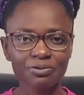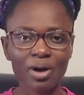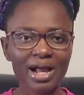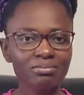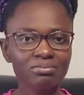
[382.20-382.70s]

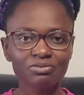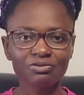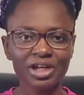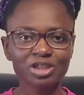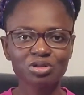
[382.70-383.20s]
For
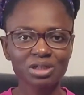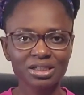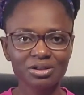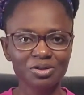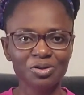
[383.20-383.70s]

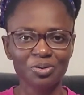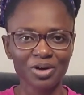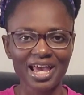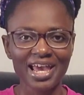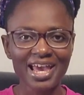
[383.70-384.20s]
virtually, you
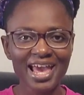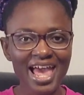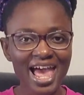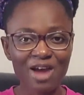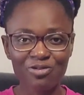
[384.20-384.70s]
know,
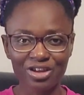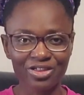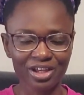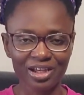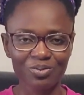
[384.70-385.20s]

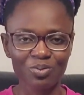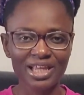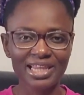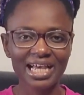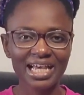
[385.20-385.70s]
everything,
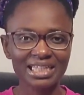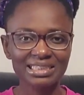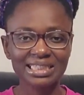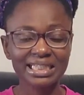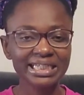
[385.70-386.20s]
whether
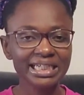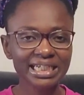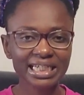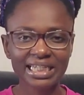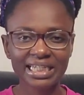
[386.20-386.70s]
it's
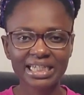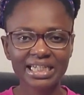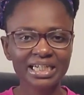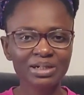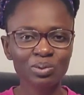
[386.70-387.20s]

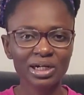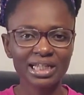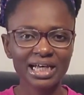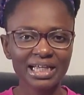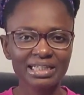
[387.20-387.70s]
cleaning,
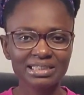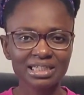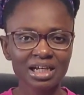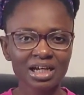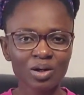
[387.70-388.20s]
whether it's,
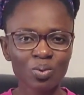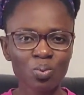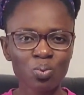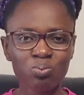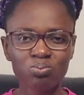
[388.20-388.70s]

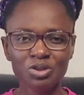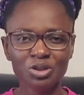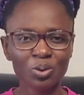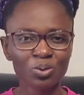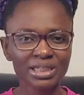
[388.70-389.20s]
you
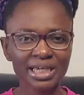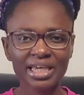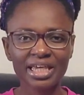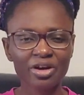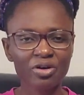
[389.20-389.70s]
know,
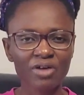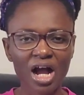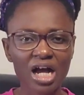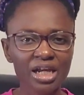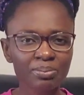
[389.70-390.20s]
taking care of
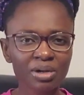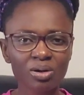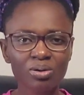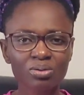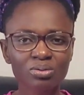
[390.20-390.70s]

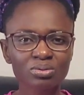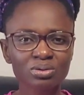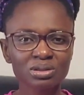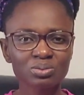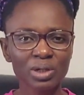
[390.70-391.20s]

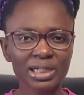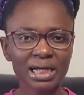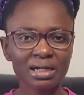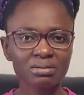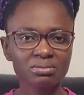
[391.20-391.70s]
animals,
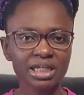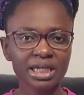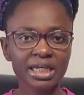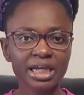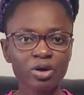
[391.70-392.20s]
whether
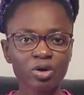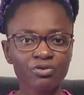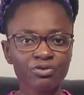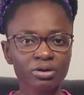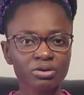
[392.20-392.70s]
taking care
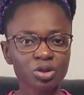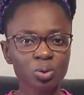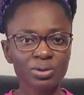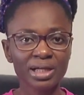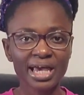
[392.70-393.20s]
of, you
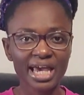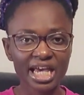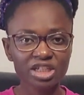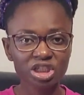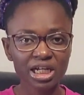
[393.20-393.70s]
know, the
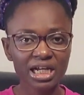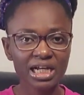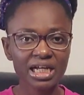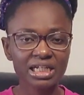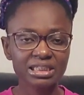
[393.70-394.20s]

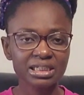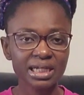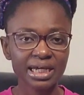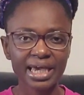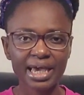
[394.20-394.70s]
aged in
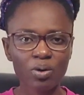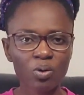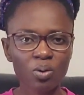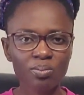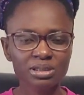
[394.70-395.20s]
their care
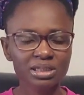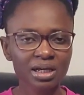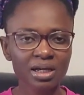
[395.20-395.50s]
homes.